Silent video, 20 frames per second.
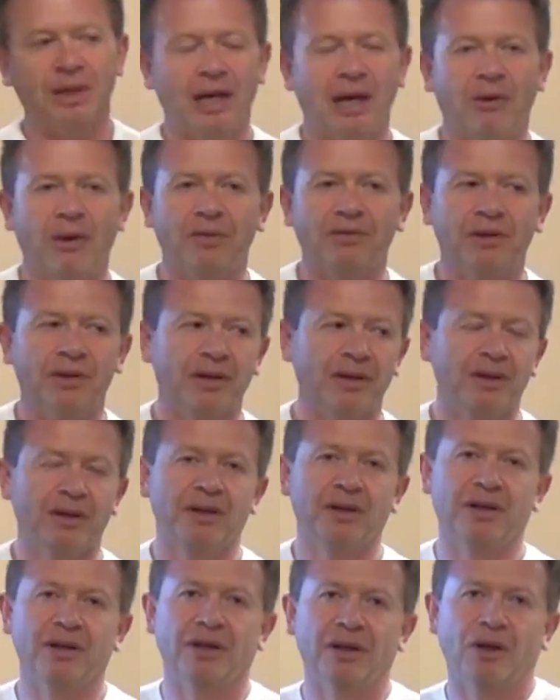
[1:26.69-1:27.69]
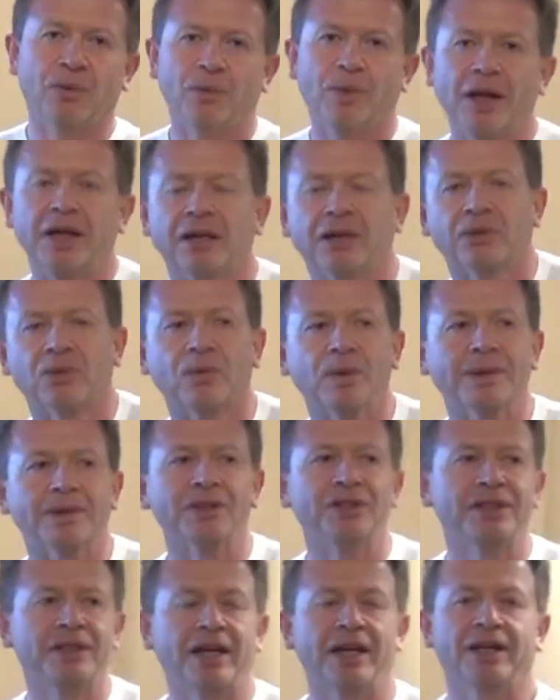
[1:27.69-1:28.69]
We now have a, a regular real
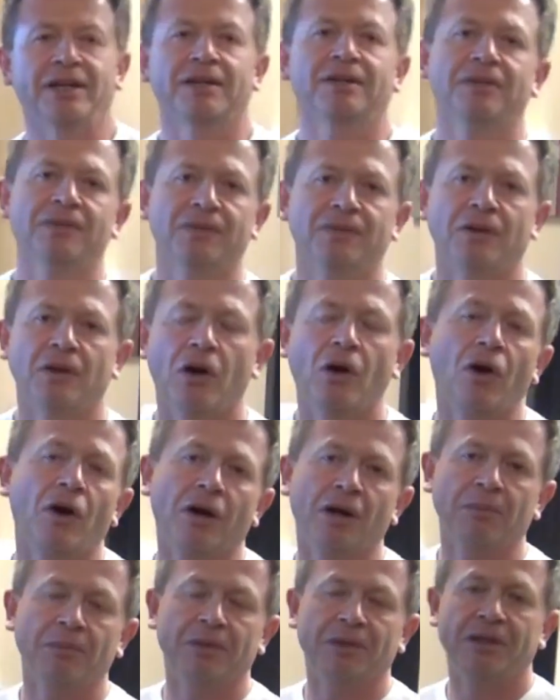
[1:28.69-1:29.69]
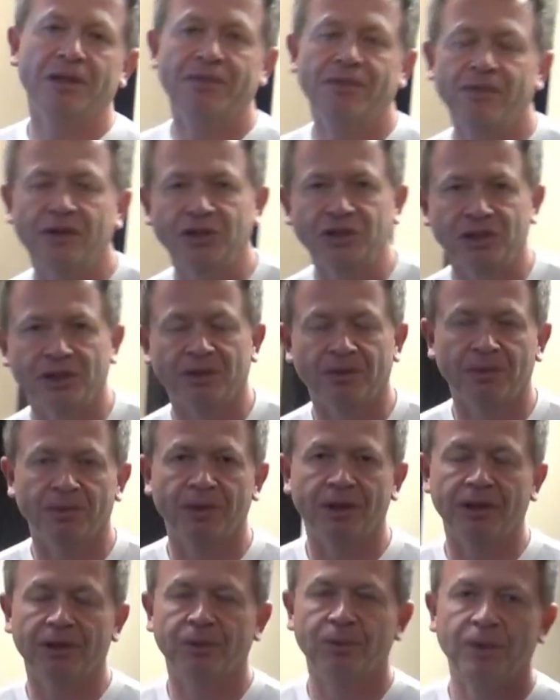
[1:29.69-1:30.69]
estate arm division
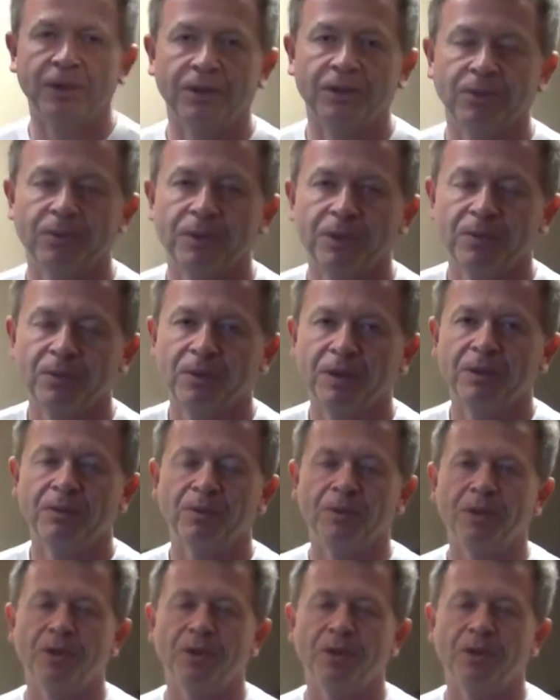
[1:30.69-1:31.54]
with, with, with, with,